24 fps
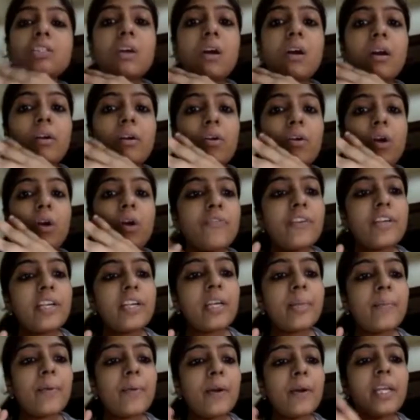Once you are
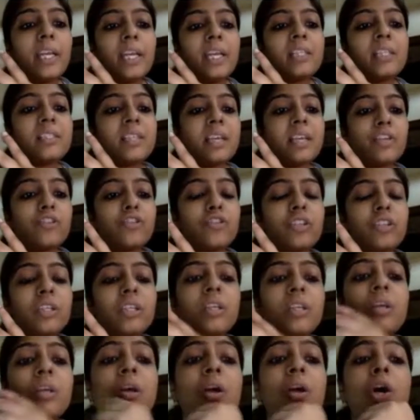confident about each
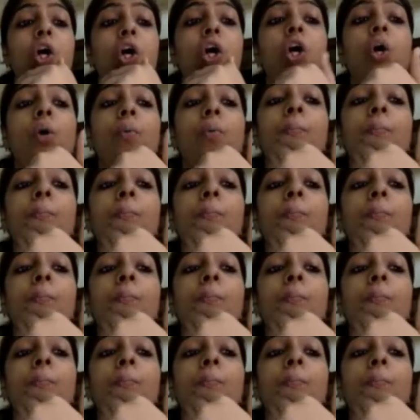section,